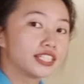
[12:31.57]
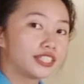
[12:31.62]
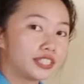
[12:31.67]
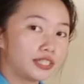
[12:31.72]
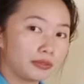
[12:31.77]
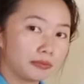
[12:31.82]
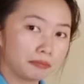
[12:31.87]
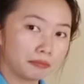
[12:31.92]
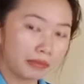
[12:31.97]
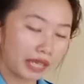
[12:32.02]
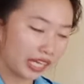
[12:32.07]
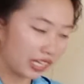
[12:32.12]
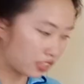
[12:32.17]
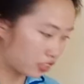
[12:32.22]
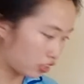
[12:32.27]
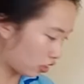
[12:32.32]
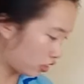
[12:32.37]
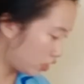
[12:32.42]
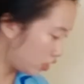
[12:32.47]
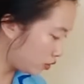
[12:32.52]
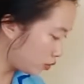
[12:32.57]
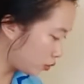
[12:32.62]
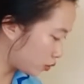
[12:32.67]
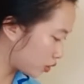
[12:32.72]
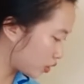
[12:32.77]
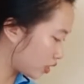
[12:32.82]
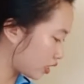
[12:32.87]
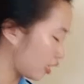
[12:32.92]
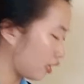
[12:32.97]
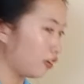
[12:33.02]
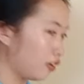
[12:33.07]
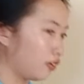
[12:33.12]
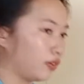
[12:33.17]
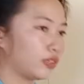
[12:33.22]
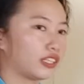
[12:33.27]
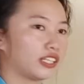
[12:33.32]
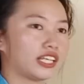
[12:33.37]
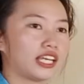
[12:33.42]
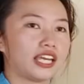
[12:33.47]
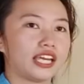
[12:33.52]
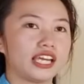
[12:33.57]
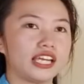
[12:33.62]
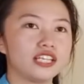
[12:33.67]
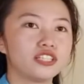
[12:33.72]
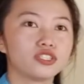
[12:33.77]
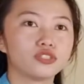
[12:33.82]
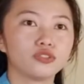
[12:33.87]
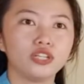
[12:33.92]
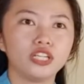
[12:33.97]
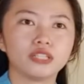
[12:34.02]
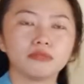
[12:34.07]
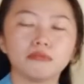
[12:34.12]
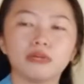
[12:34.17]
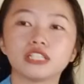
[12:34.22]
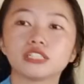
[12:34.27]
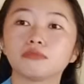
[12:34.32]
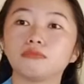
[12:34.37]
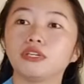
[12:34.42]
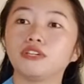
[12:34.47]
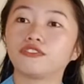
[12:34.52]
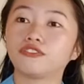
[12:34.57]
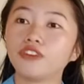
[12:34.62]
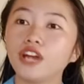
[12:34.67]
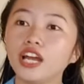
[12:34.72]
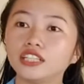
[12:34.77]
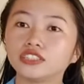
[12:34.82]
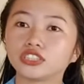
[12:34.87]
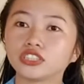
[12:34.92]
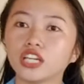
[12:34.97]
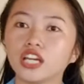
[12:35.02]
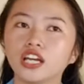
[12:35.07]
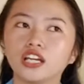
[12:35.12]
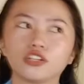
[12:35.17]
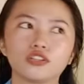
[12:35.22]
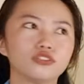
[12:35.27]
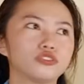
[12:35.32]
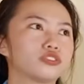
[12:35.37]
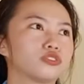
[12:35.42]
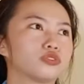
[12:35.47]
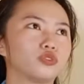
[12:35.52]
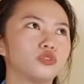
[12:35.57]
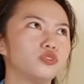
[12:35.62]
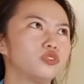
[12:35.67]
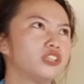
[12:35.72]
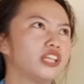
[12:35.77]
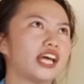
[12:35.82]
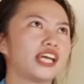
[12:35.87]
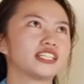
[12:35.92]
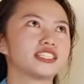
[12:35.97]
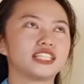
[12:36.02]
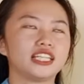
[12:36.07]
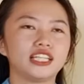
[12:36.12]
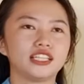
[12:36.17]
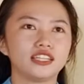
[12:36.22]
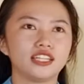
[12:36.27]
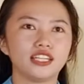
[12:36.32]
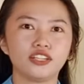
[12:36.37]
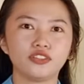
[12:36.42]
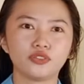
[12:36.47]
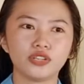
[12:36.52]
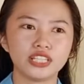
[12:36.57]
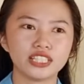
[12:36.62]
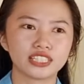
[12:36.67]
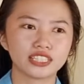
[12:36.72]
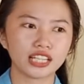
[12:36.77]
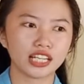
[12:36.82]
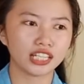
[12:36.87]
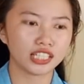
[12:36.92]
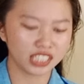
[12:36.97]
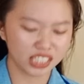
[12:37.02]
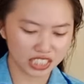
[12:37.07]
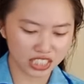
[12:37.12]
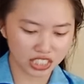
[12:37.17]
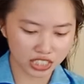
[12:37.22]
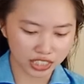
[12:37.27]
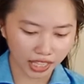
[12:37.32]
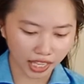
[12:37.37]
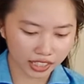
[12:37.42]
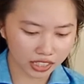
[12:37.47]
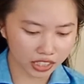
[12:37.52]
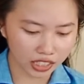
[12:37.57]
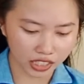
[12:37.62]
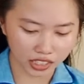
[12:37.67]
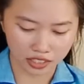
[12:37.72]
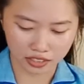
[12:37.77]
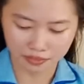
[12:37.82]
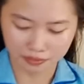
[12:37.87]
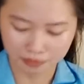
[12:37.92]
tomatoes. Okay, so it must be fresh. Because who likes eating green salad is soggy.